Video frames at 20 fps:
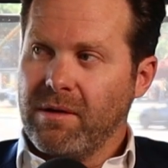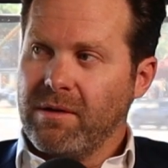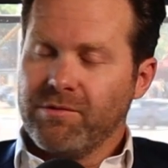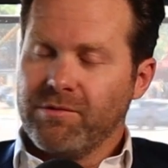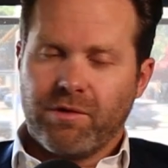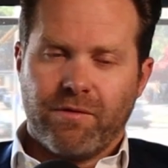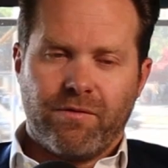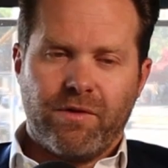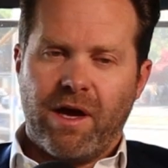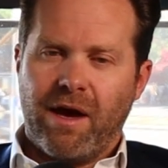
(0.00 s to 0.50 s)

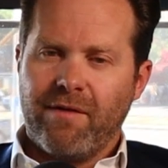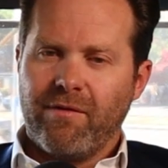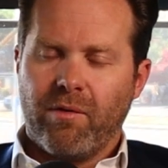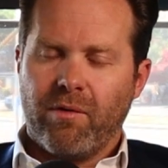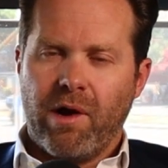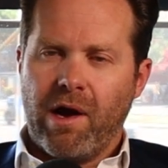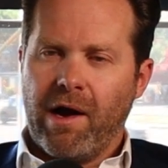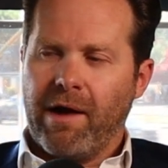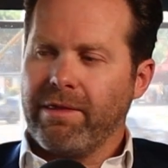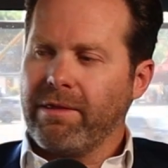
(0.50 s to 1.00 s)
So if you have a
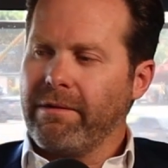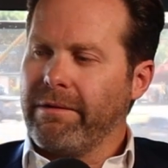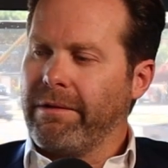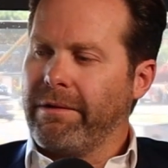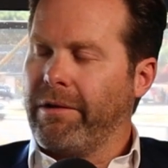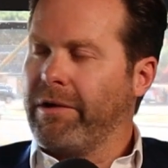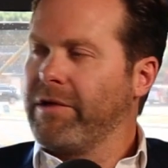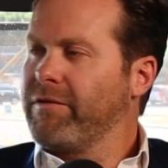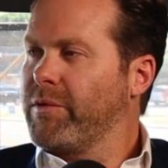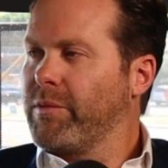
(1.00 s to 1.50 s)
Roth,
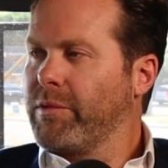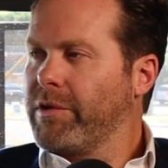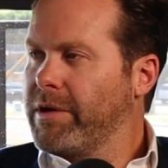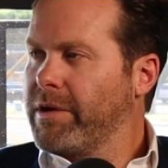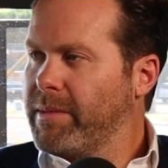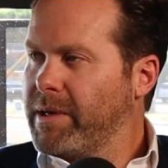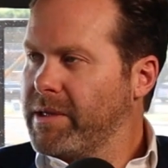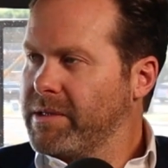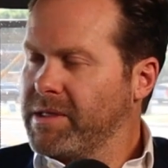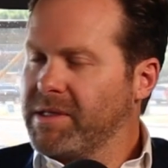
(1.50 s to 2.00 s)
don't even worry
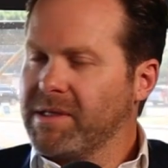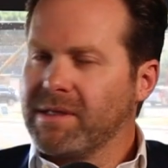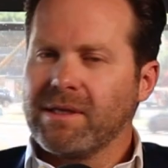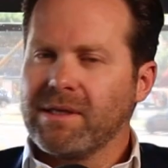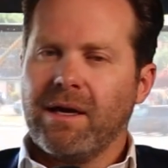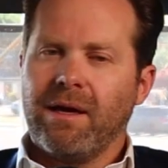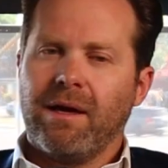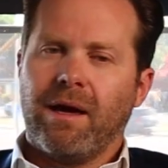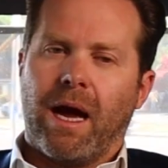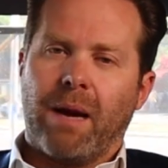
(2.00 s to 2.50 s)
about this.
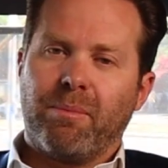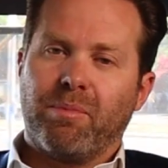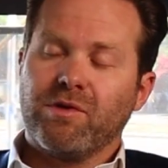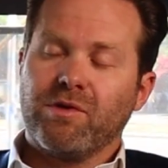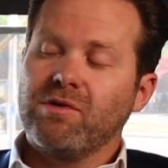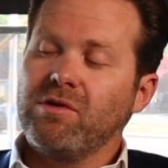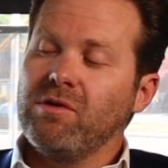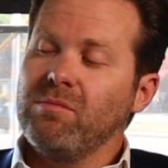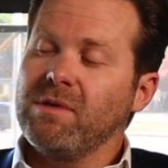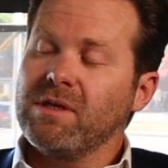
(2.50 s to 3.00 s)
I
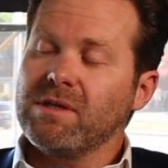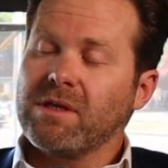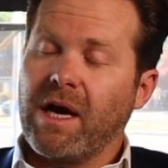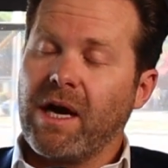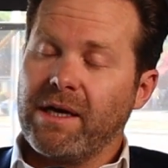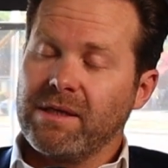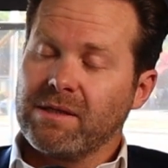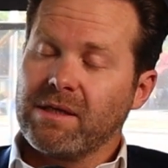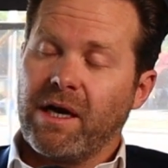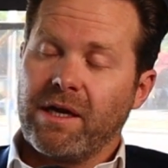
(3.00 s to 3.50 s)
presume this
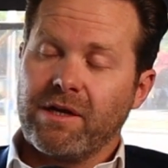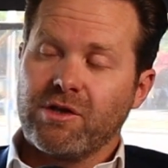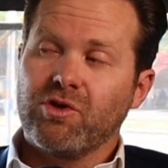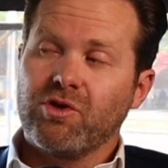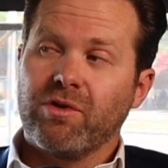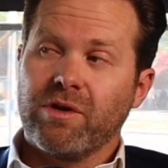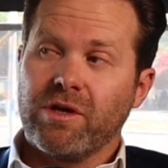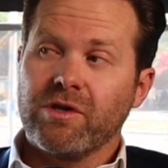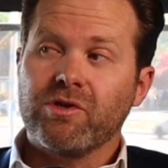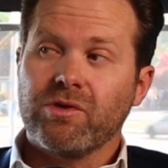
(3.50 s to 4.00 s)
guy's got a
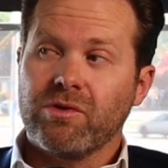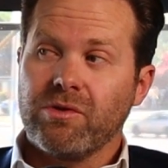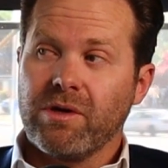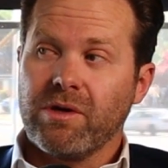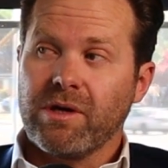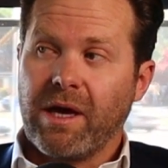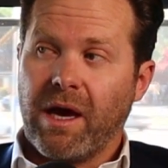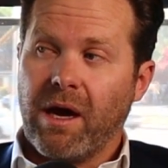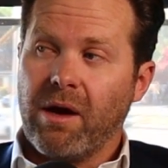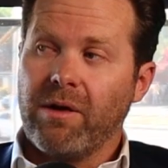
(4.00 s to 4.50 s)
traditional
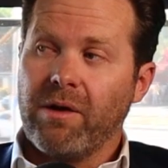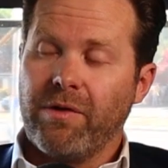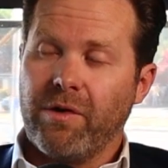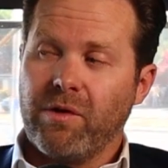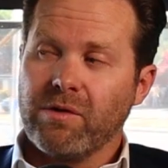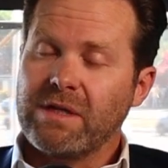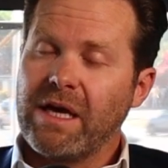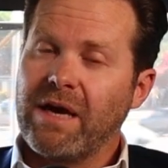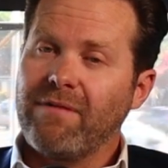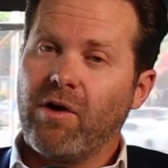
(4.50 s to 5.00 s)
account, and
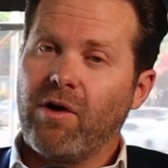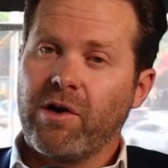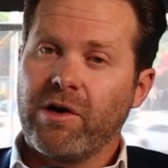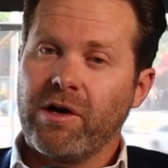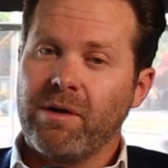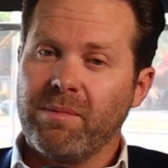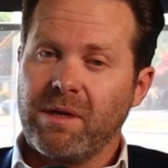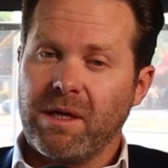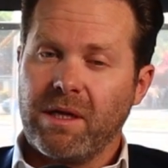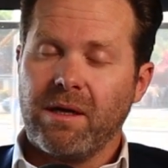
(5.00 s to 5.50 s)
those have
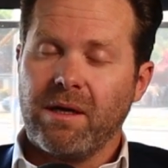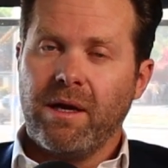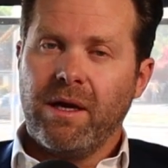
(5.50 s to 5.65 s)
RMD.